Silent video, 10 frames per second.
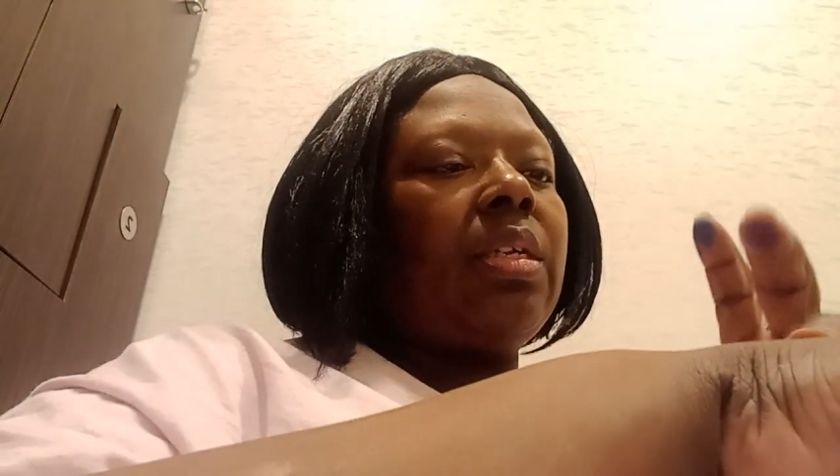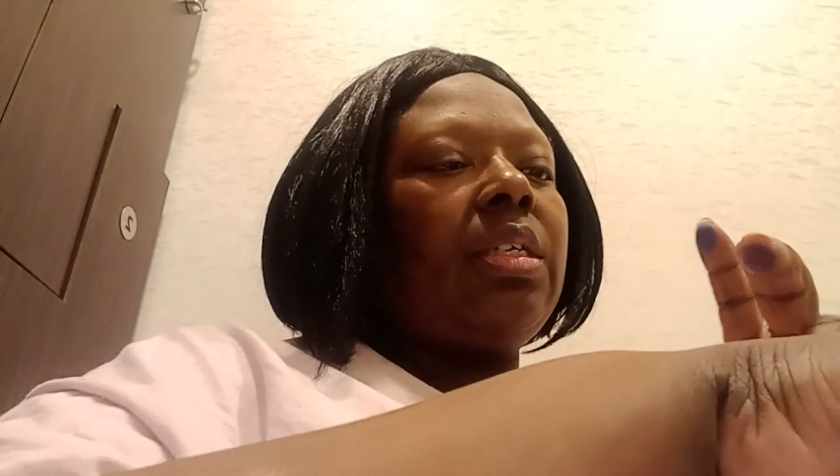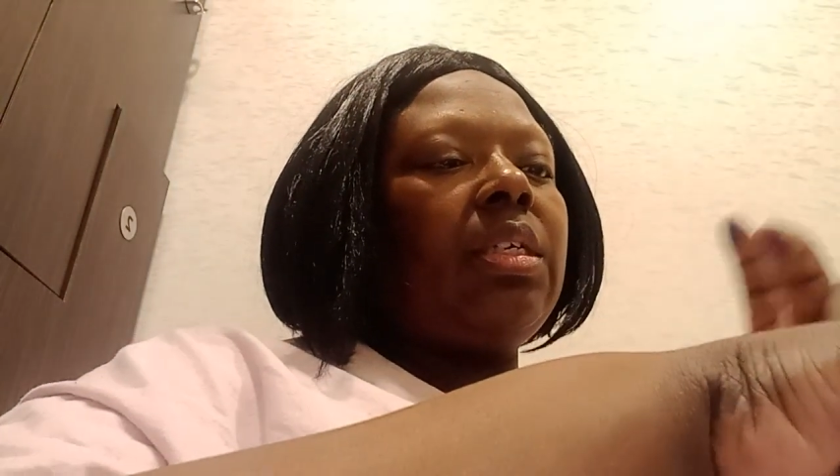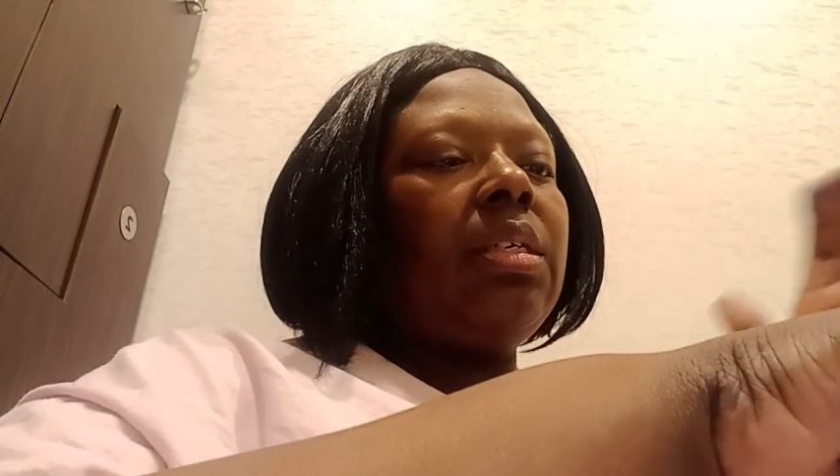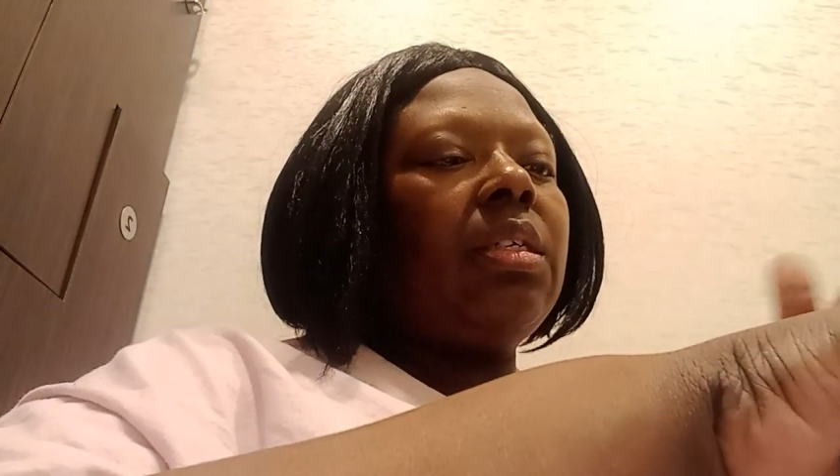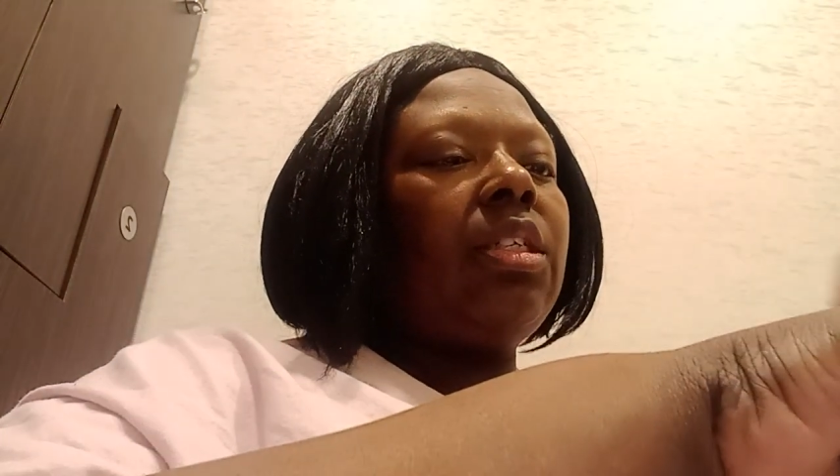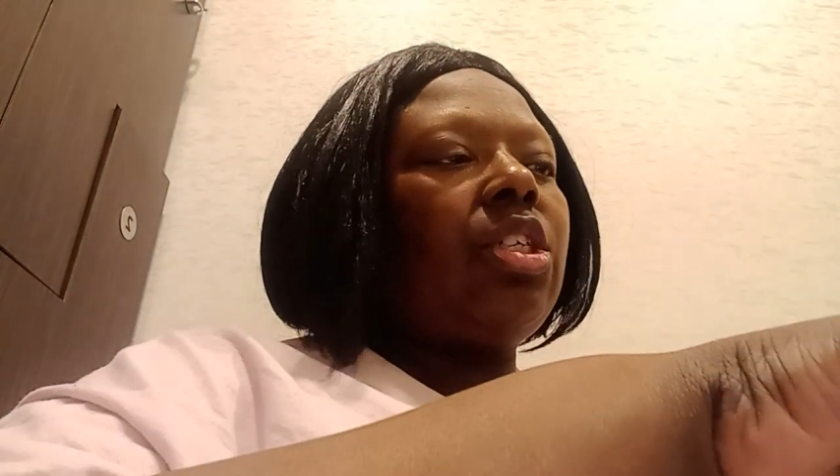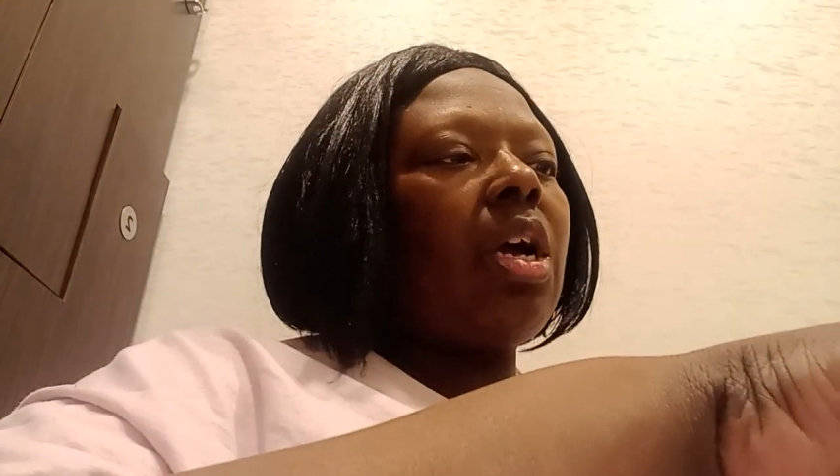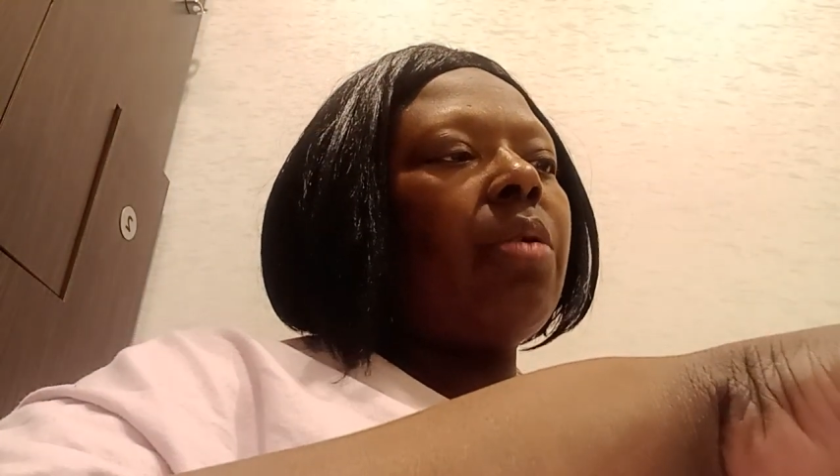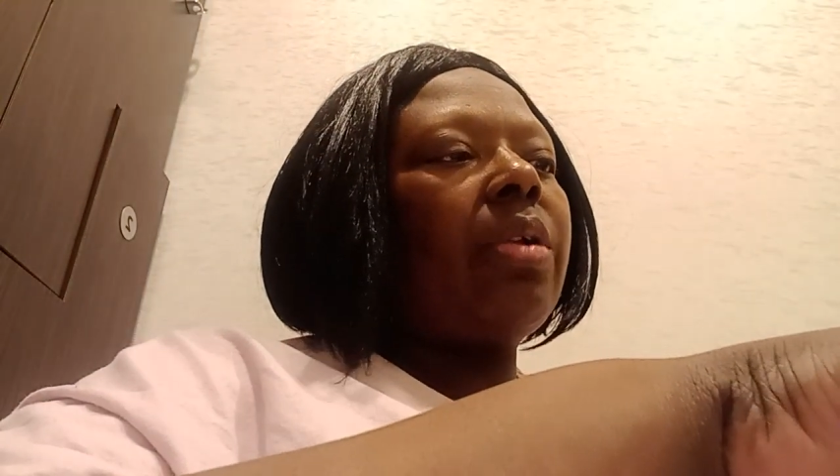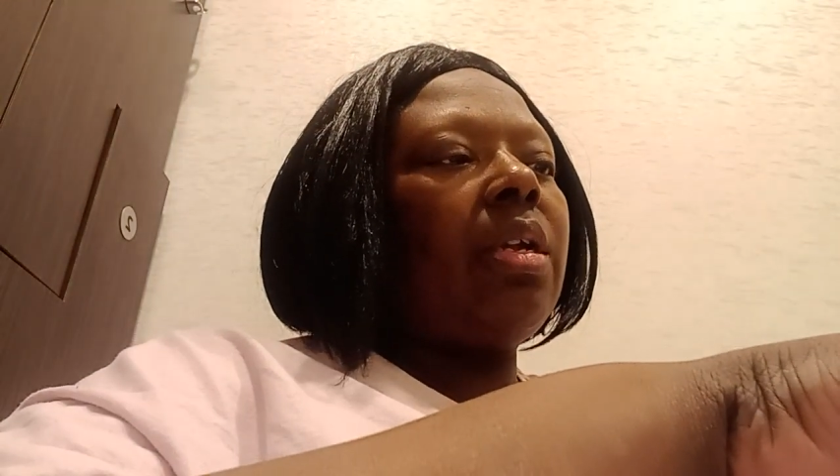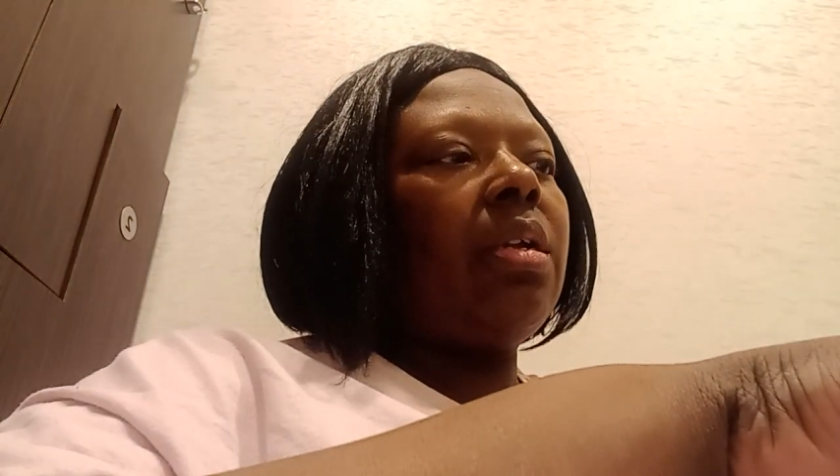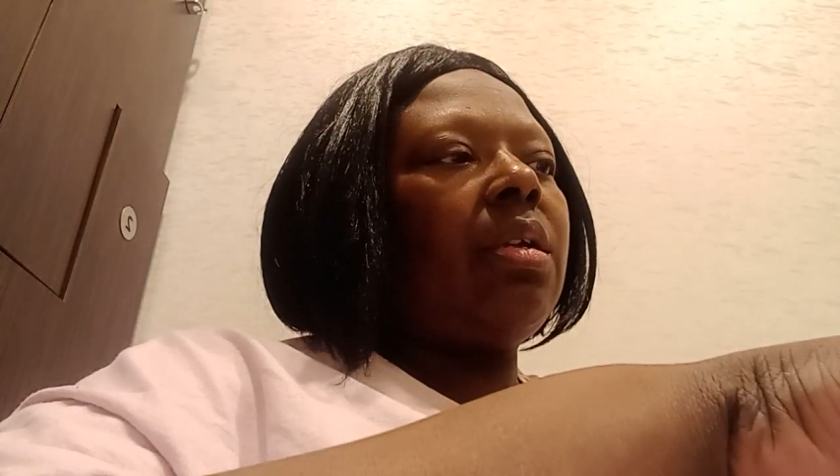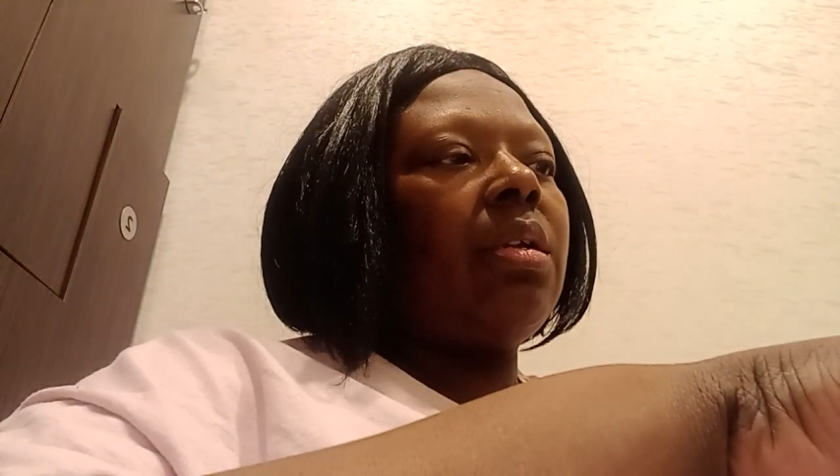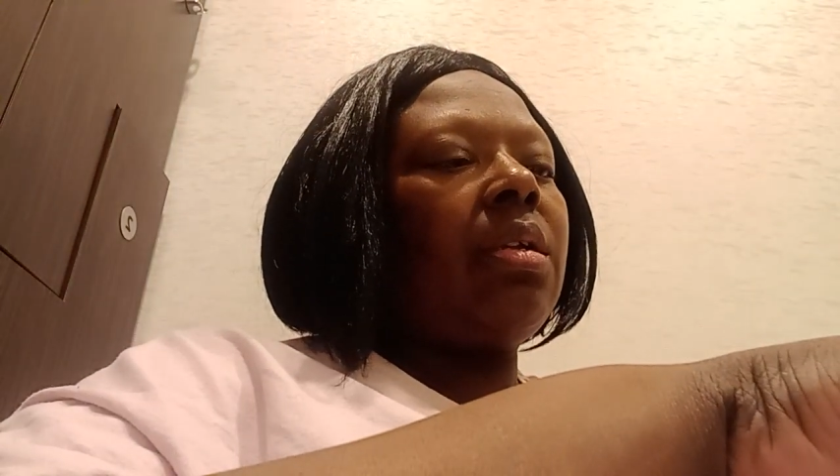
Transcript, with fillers: she a little chalky.